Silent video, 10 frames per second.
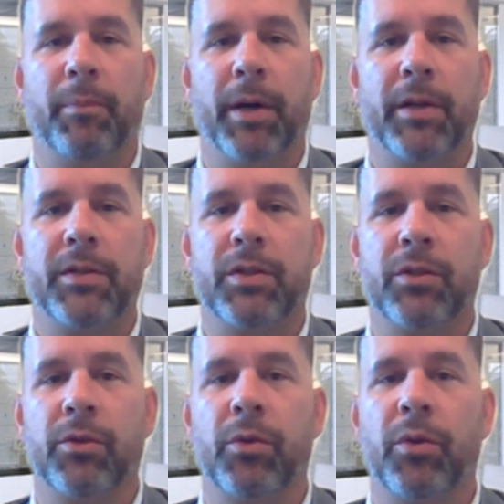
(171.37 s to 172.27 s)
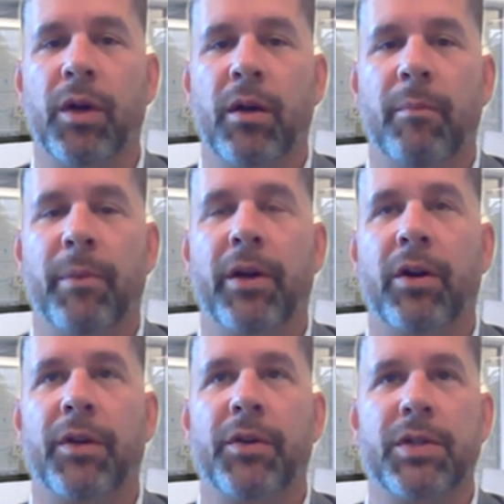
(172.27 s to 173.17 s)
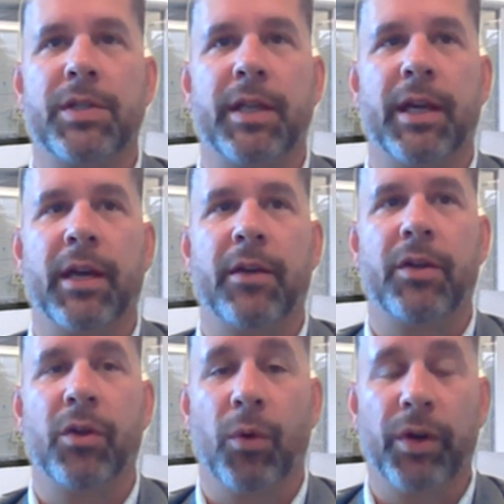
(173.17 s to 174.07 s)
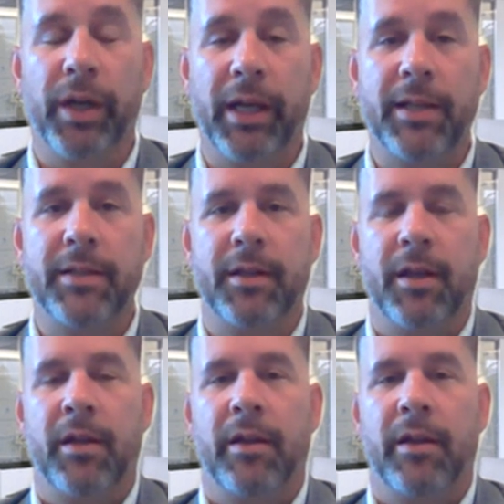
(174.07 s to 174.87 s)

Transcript: but to better understand your needs